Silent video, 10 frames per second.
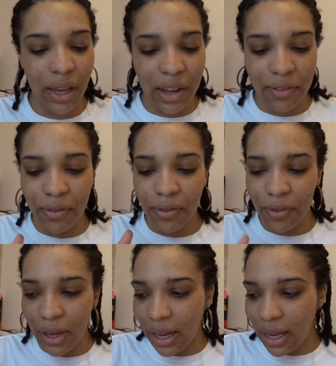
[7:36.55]
And I
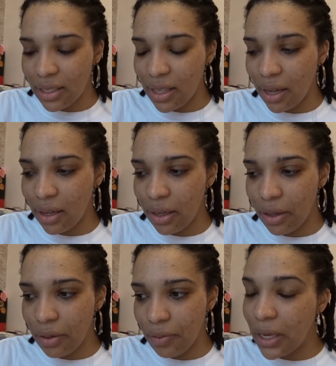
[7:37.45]
realized that
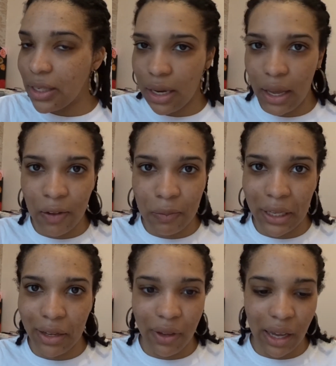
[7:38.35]
recently I've been
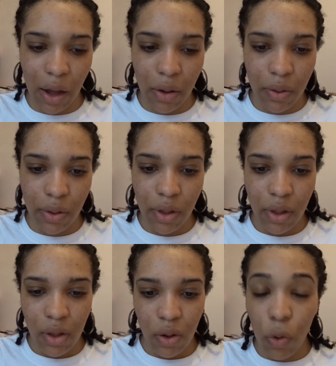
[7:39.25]
giving out
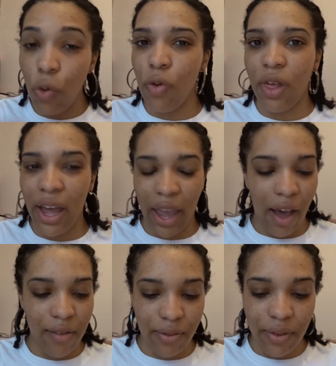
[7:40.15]
all that I
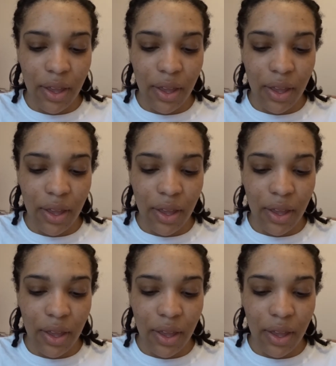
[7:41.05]
have,